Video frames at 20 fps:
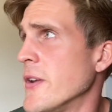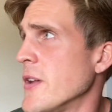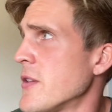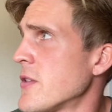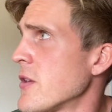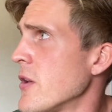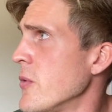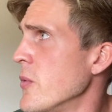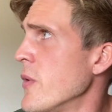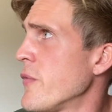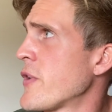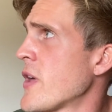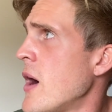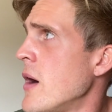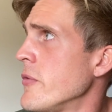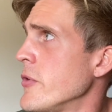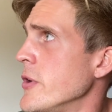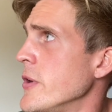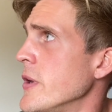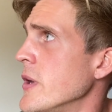So we've
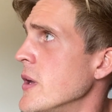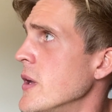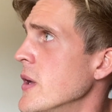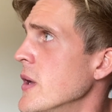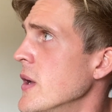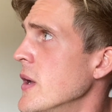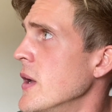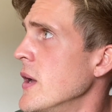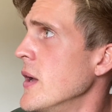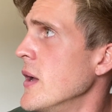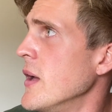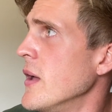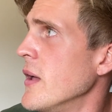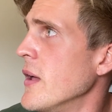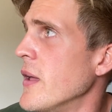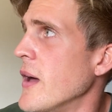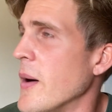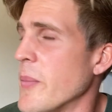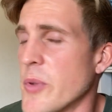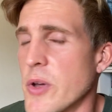covered.
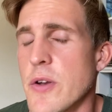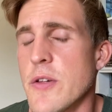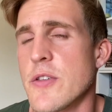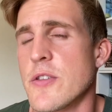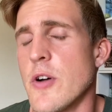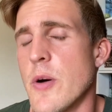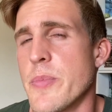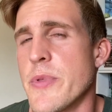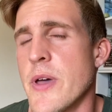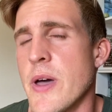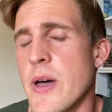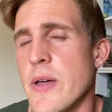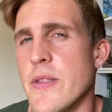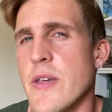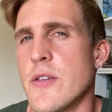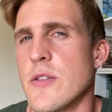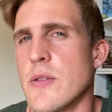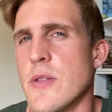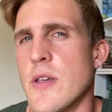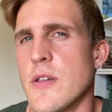I'm going to stop there.
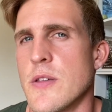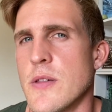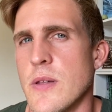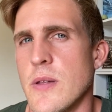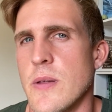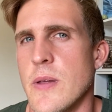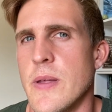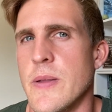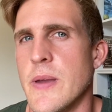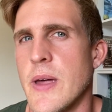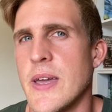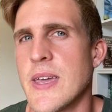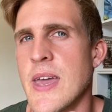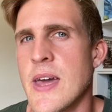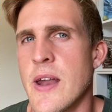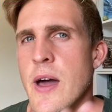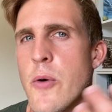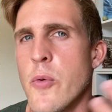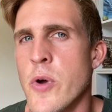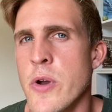There's, and again,
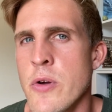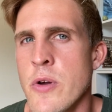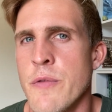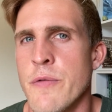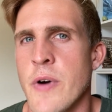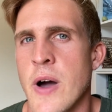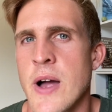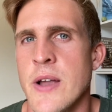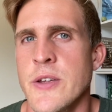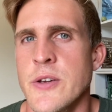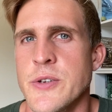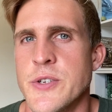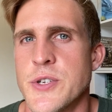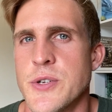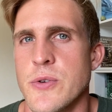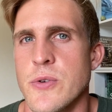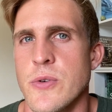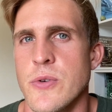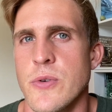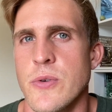I want to invite you
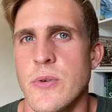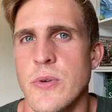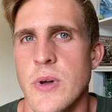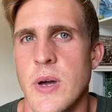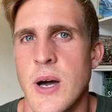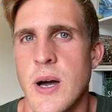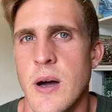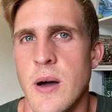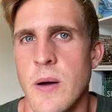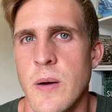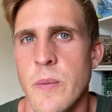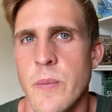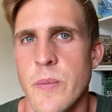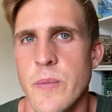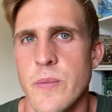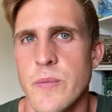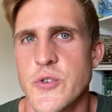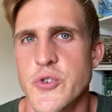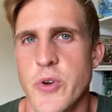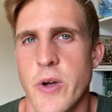to
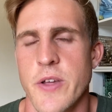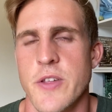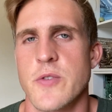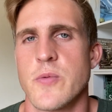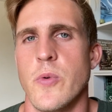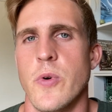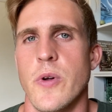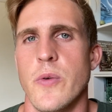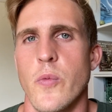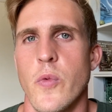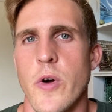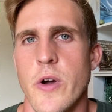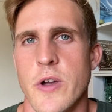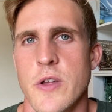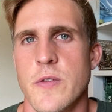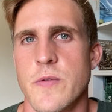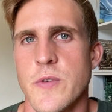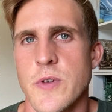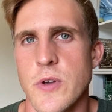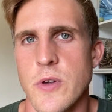trust what works
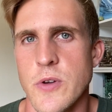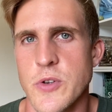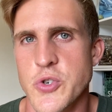for you.